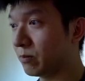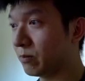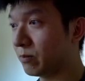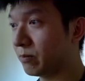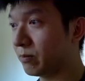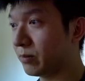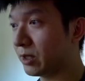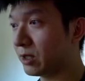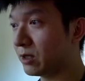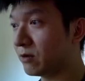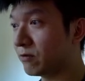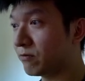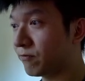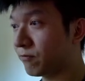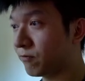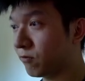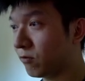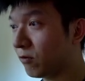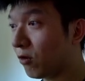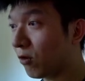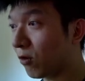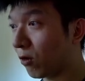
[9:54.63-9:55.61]

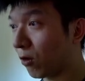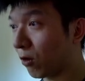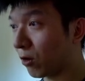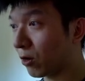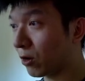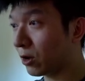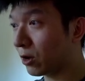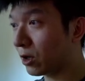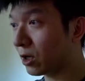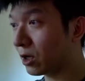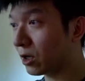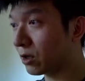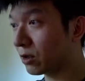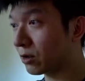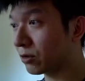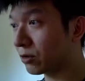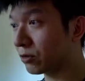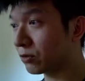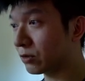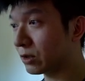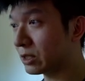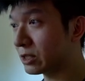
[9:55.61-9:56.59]
before
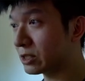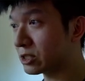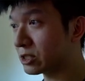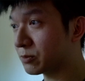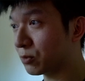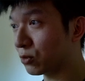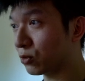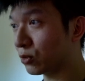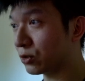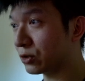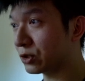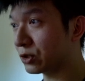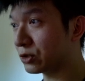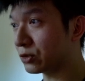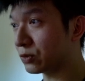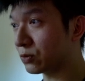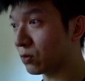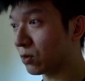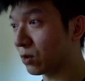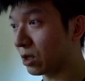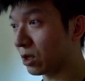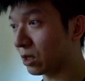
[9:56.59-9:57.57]
3 is pointed to
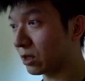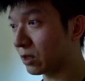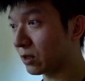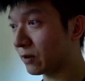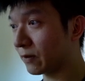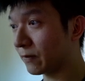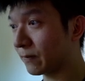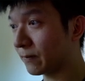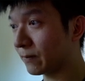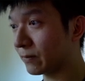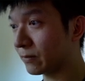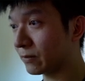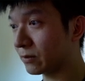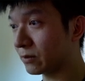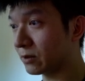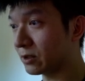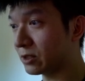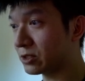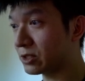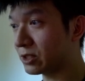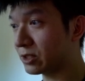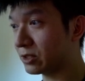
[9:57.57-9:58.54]
what?
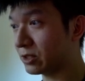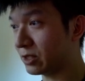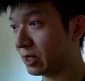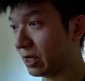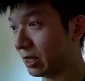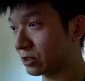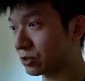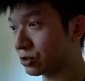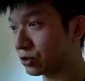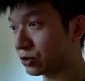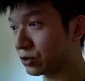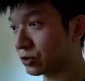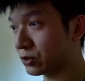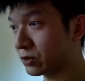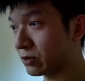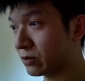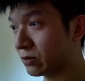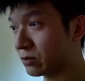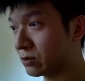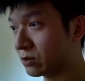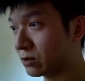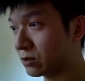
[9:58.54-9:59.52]
This is h.
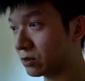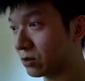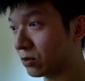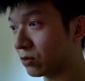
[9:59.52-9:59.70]
So